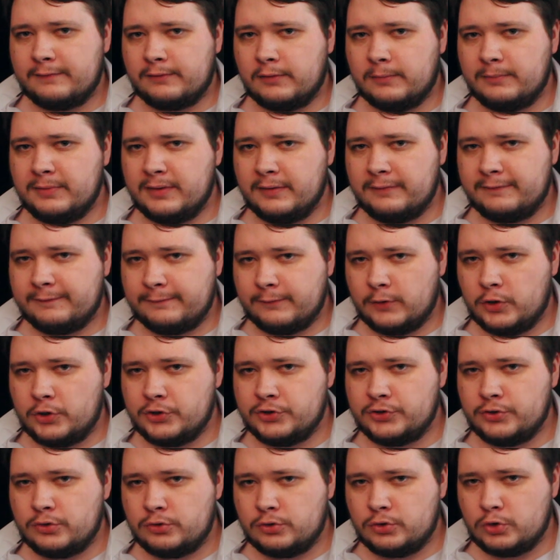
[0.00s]
from the
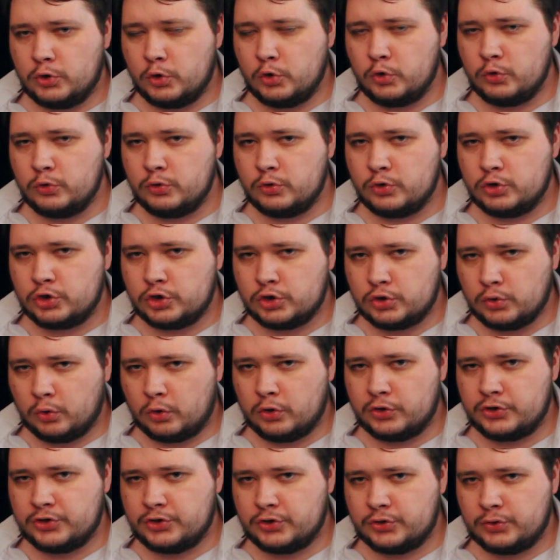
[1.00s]
first two
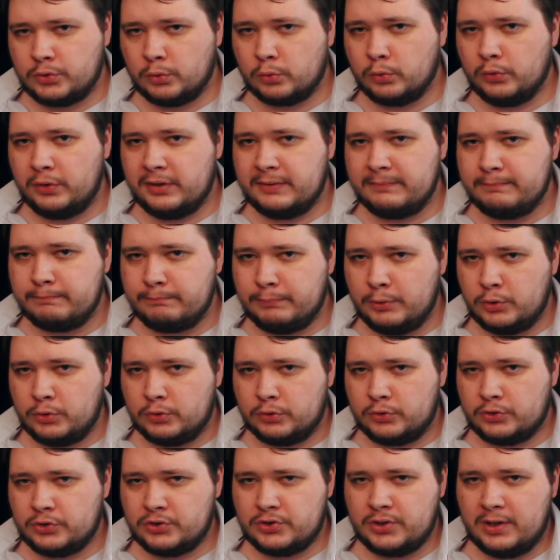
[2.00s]
short story
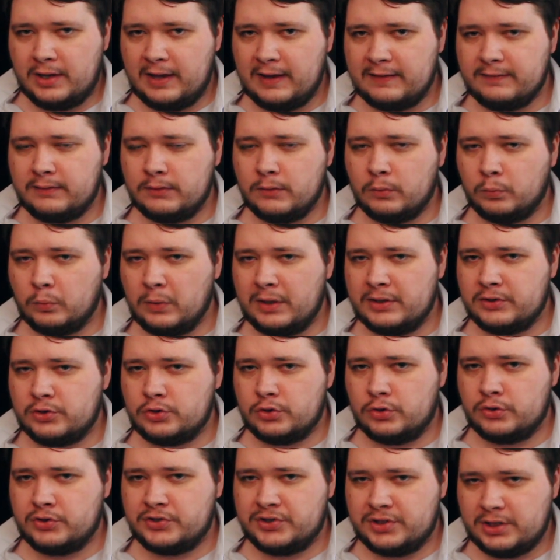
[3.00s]
books in the
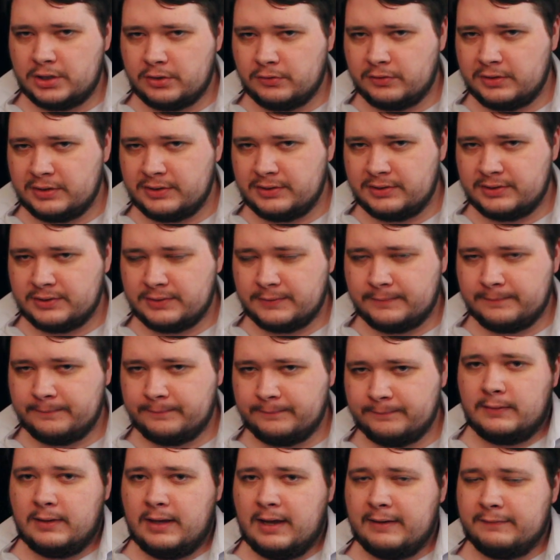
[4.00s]
Witcher series.
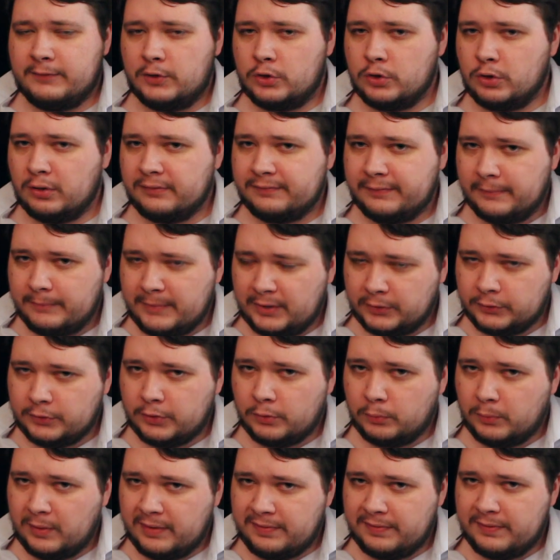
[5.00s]
If you're not
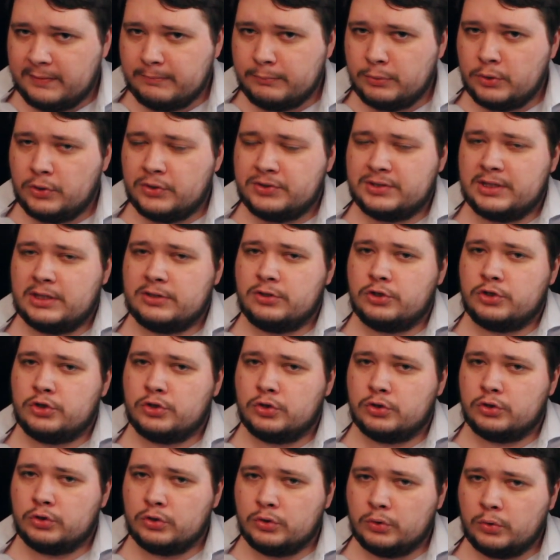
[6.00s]
familiar with the books, then you
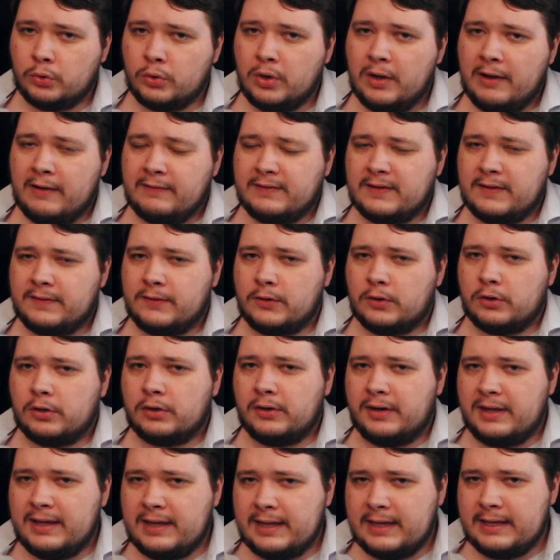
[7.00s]
should know that there
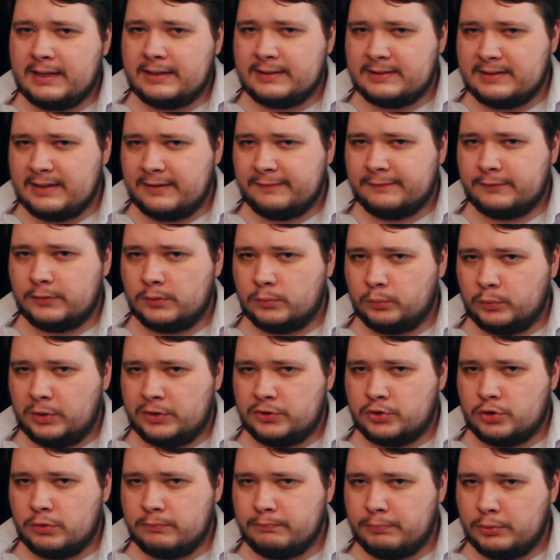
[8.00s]
are 8 different
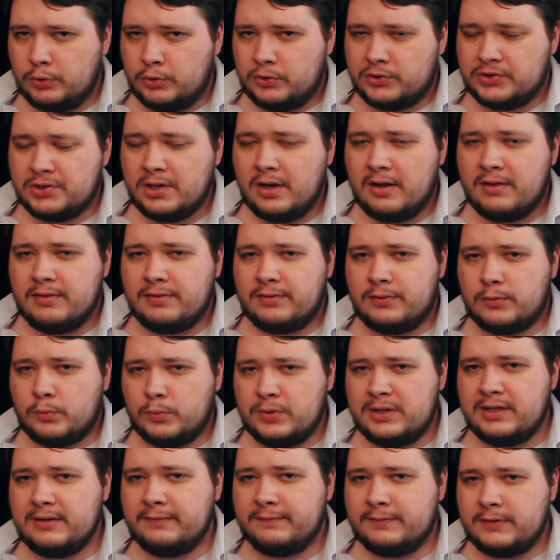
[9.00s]
Witcher books.
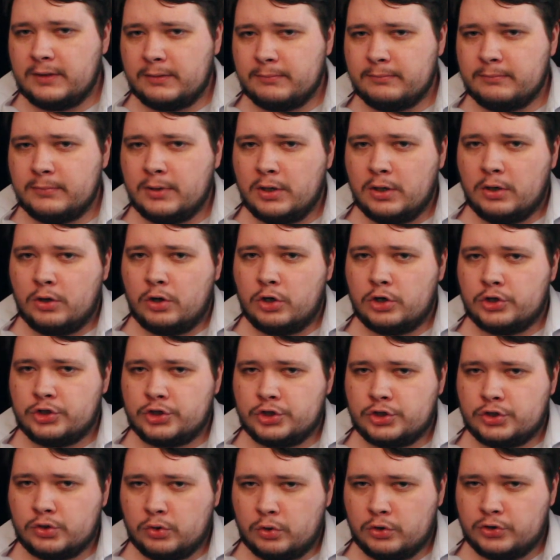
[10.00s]
3 of them are
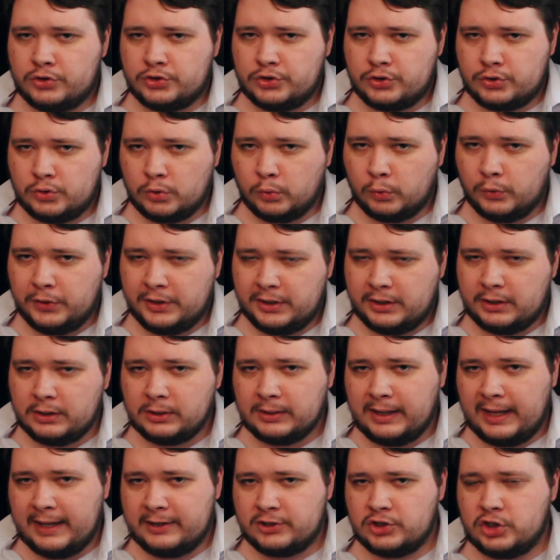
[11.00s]
short story
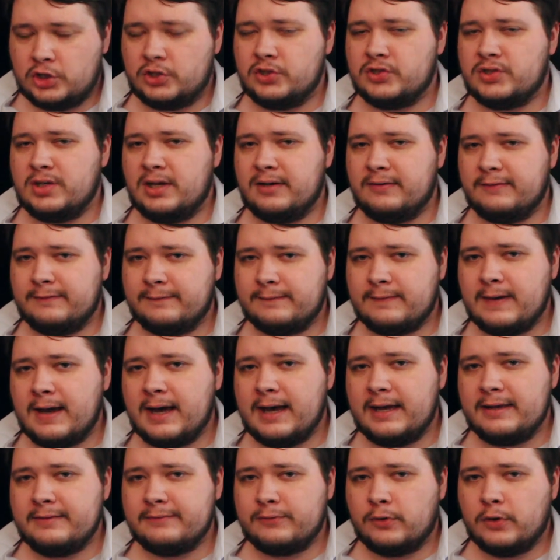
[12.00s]
collections and
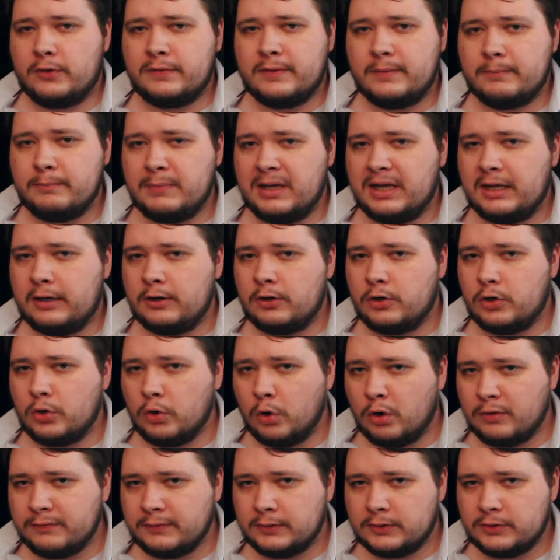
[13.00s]
5 are the main
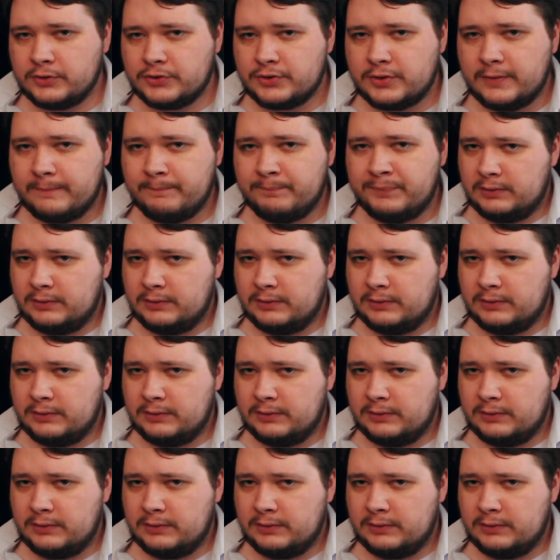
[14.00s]
novels.